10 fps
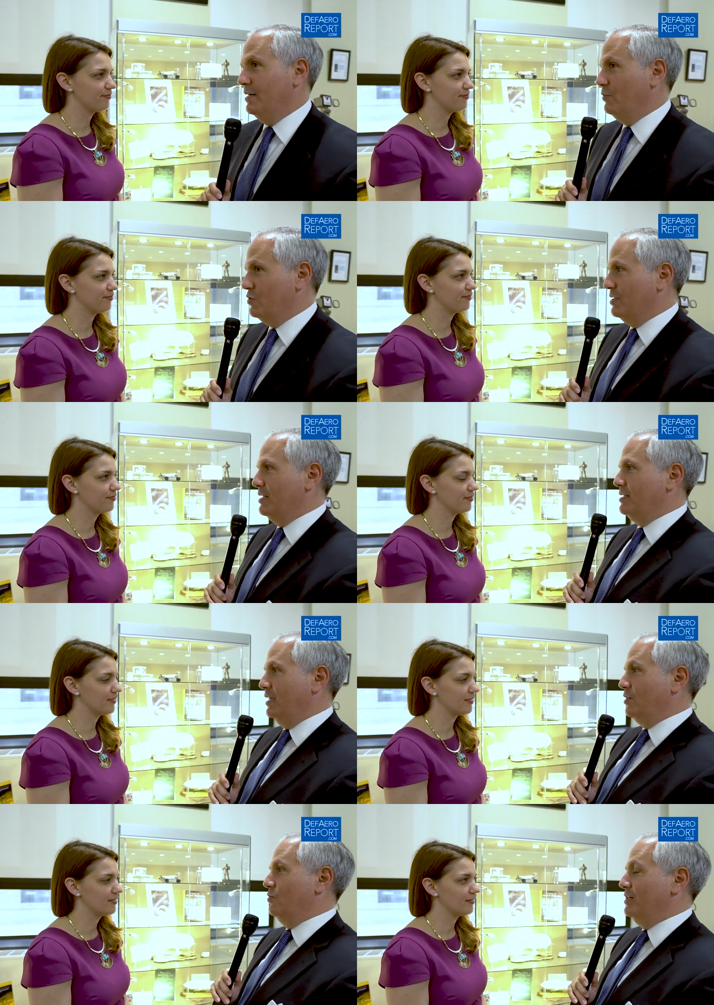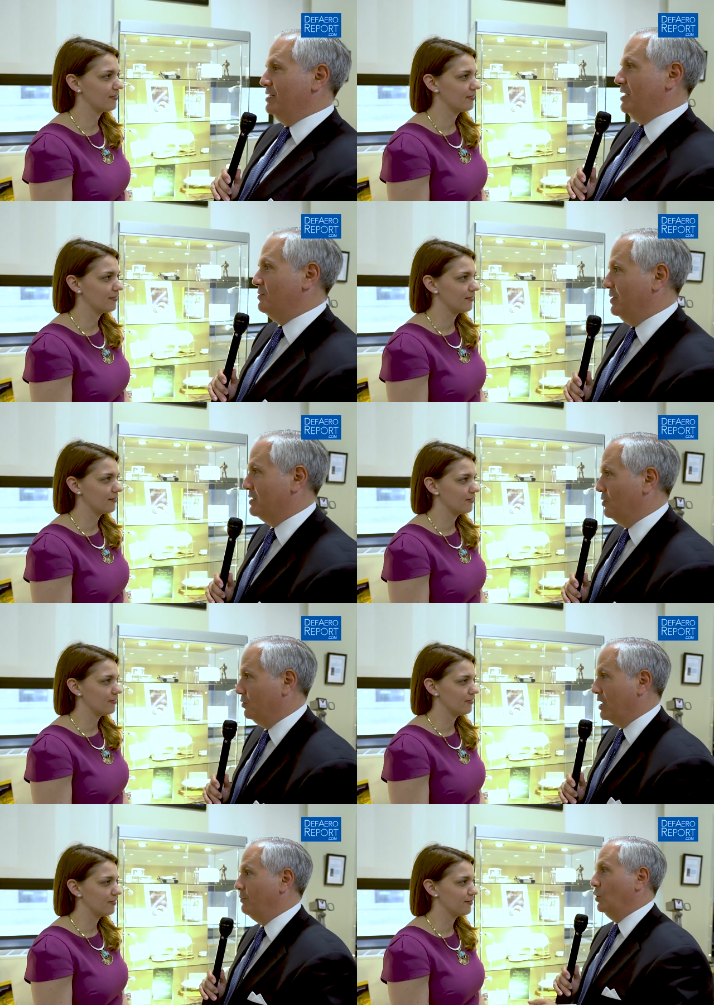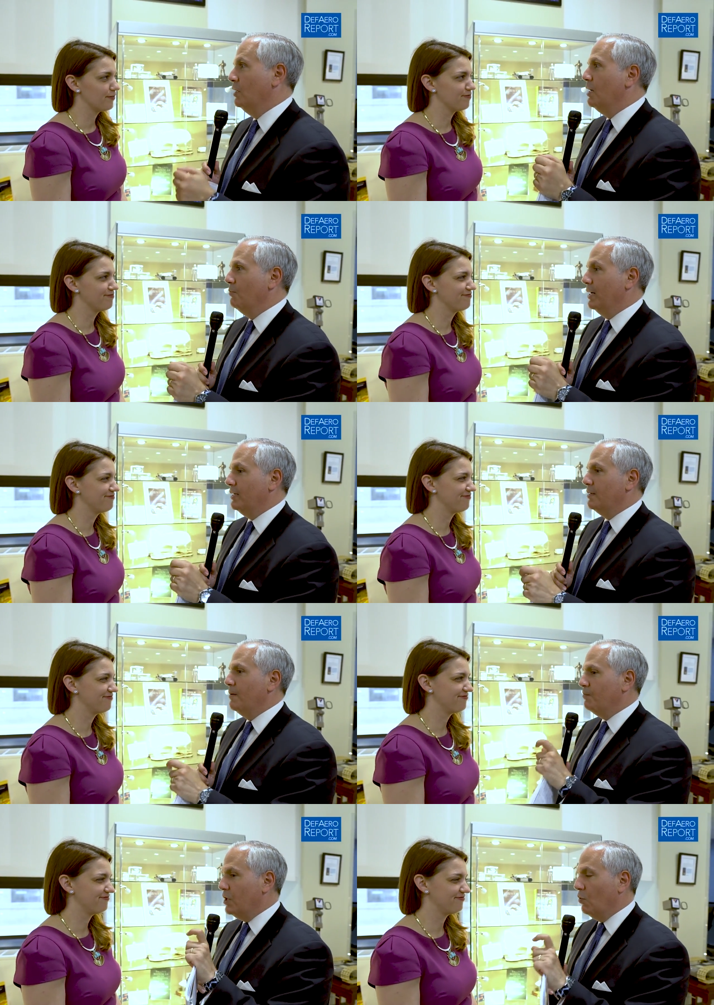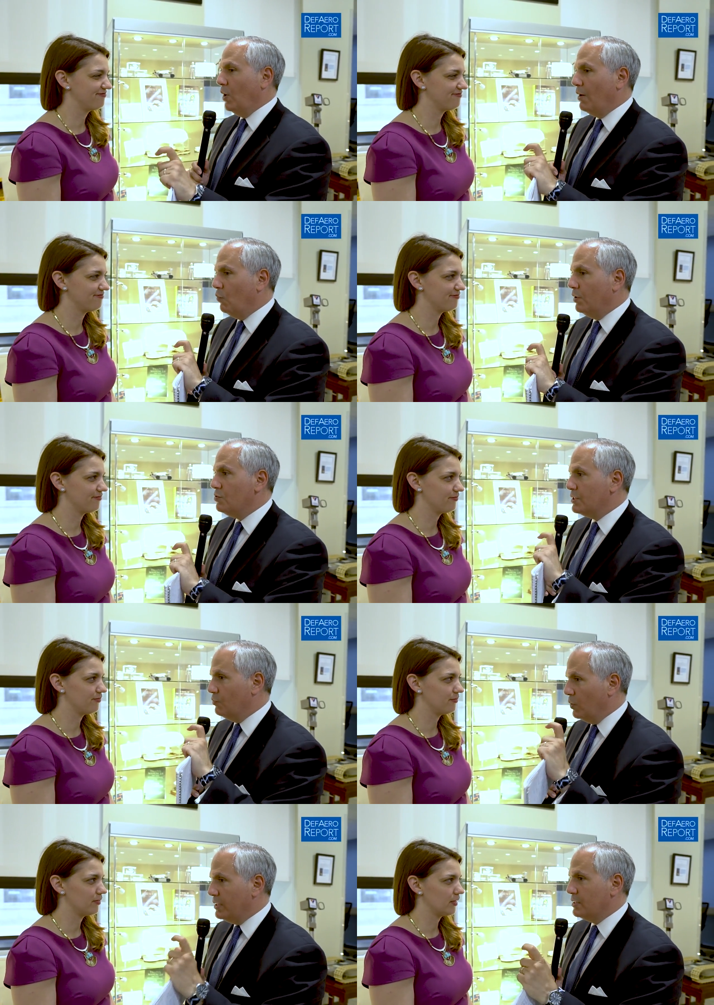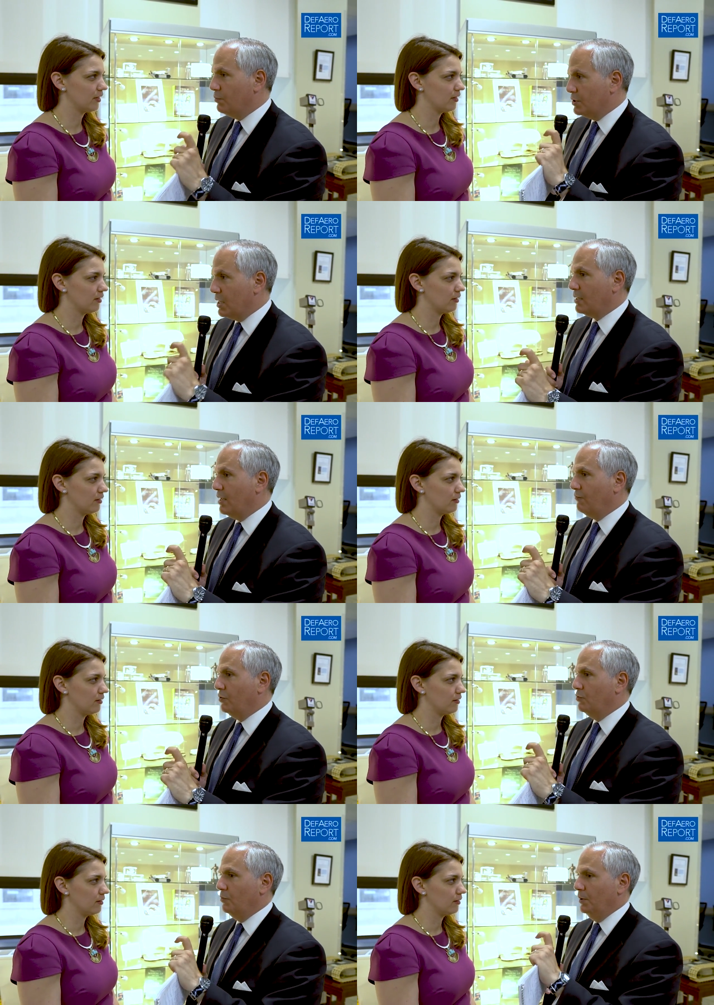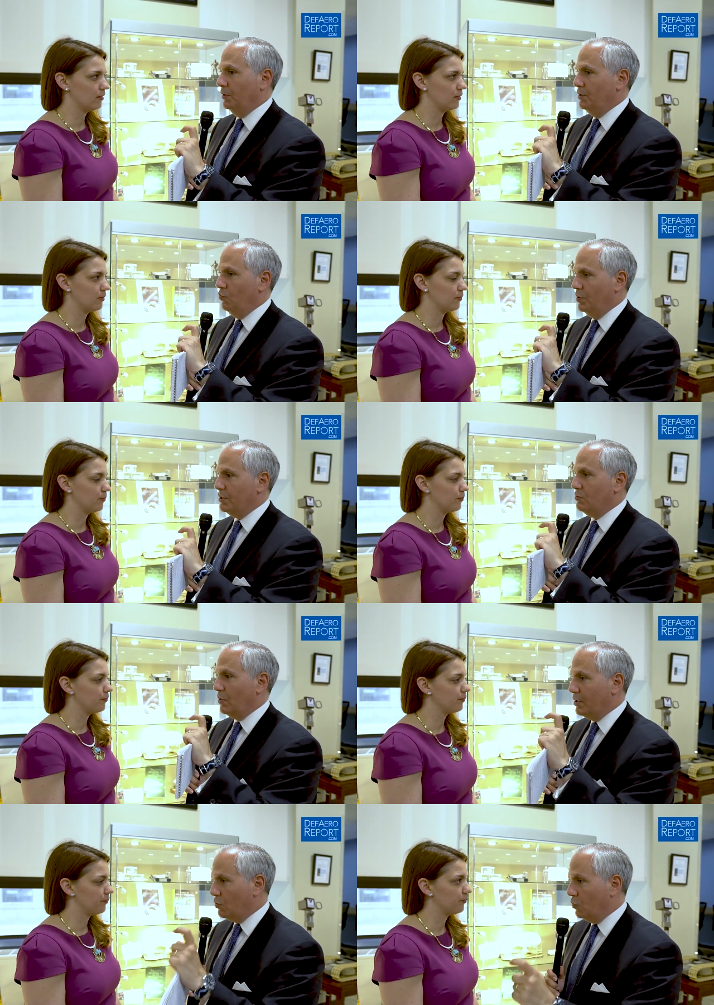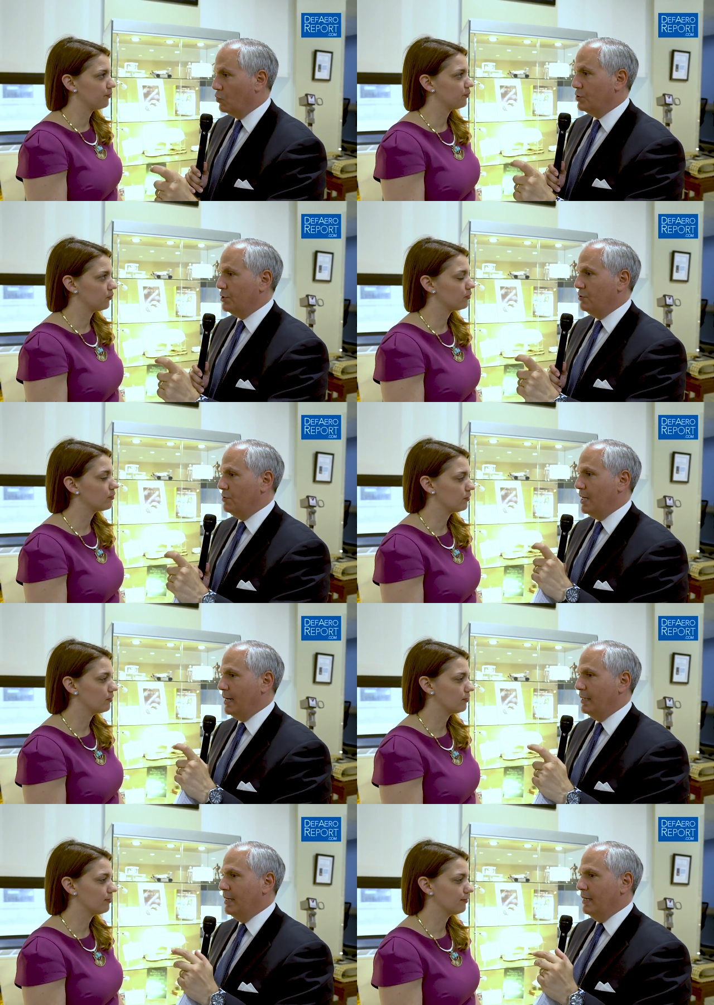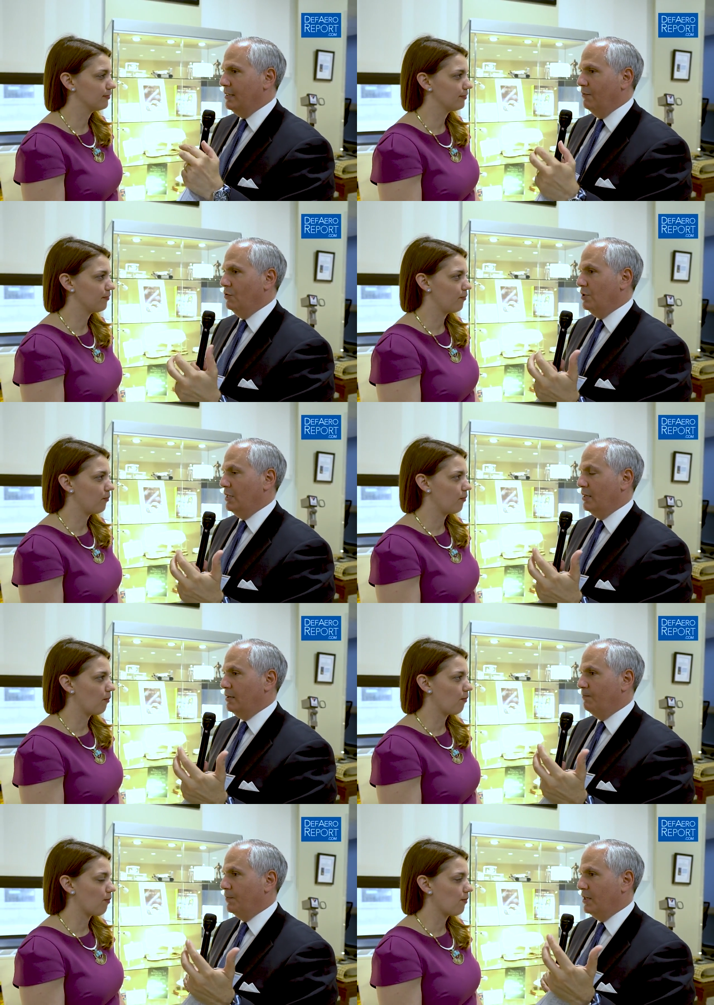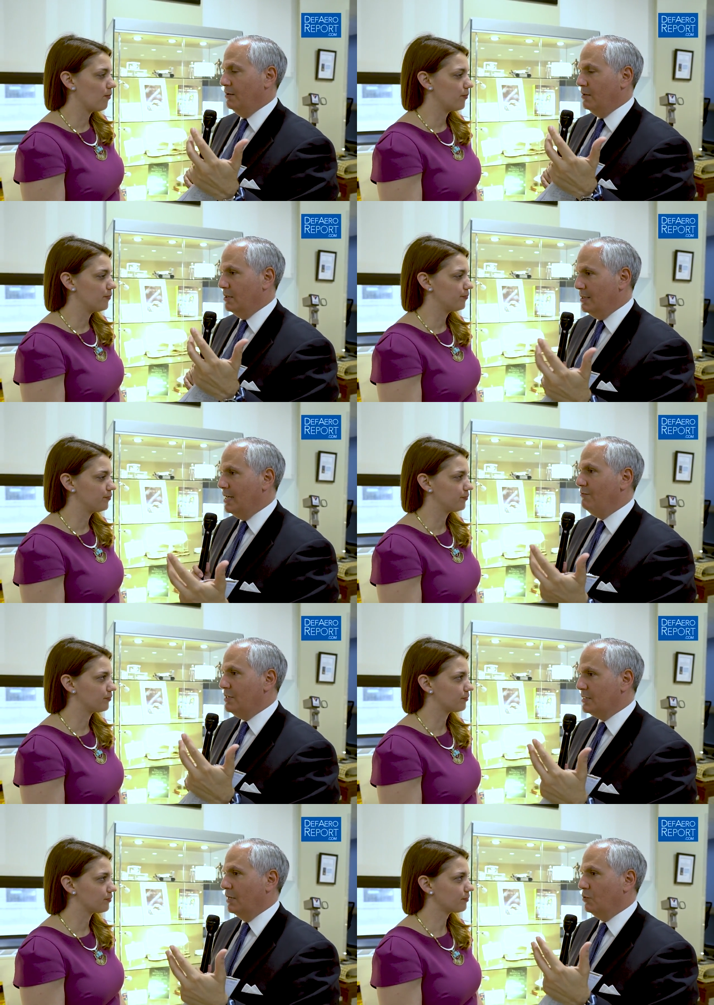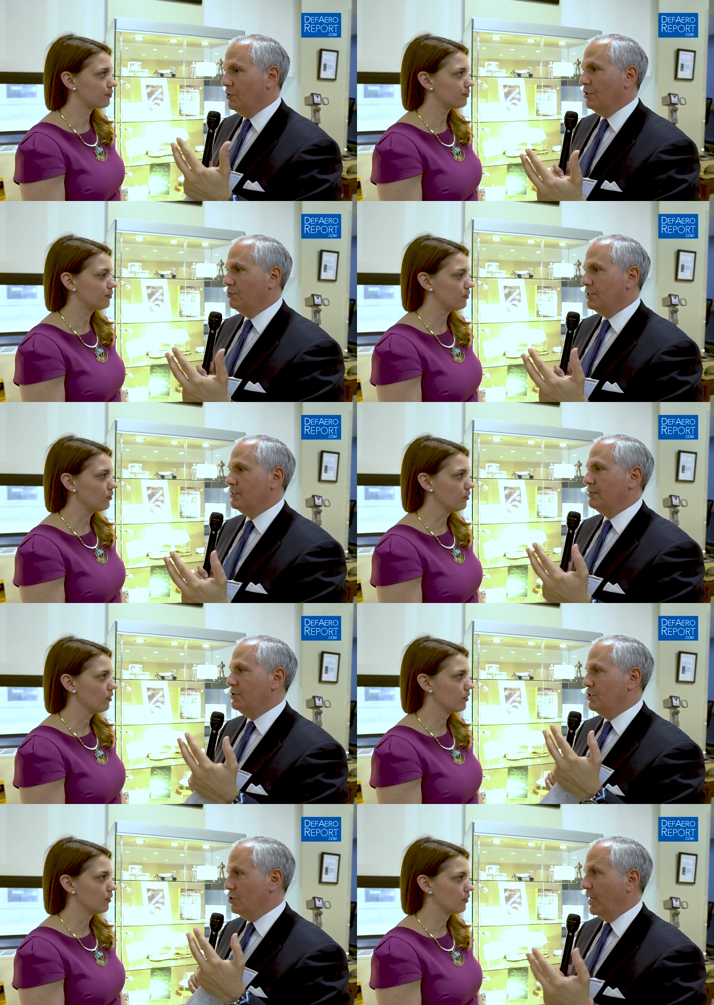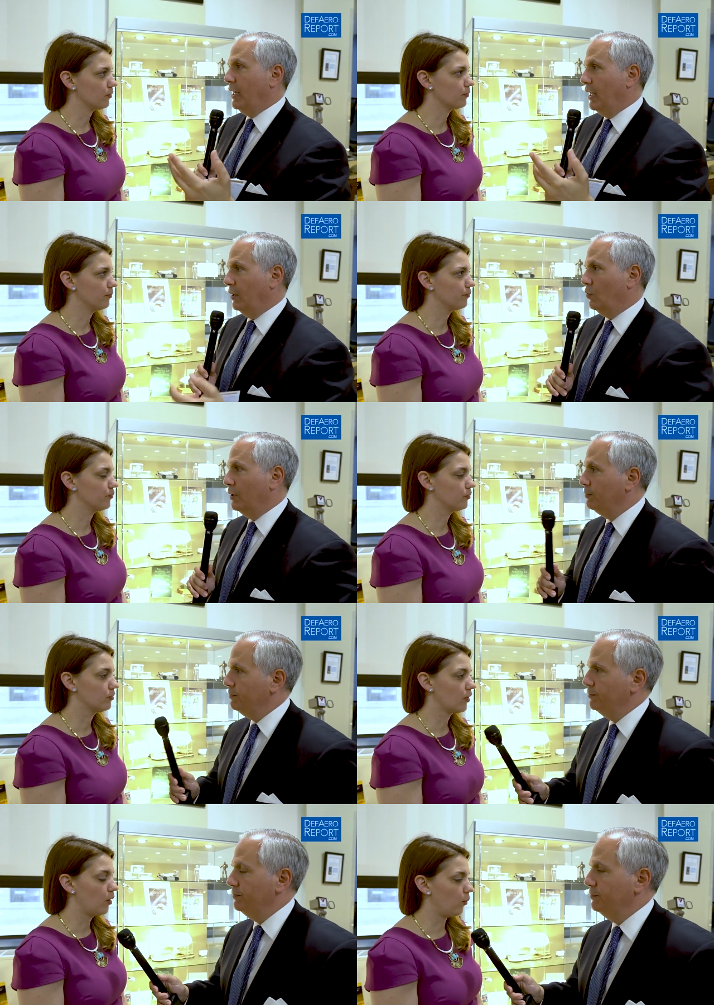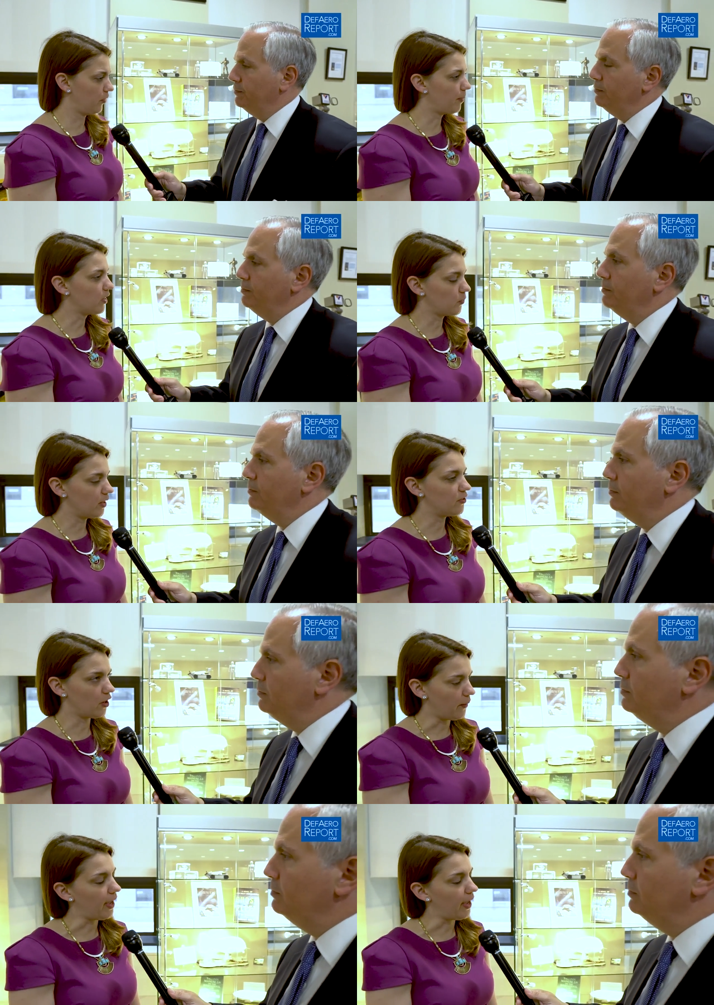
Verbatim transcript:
Speaker 1: anymore, so that like already dates me as an old timer. But you know, what are some ways to protect that vulnerability? What's the right course to do that, given that the, the Navy cyber ecosystem is a gigantic one?
Speaker 2: Well, the best way is to go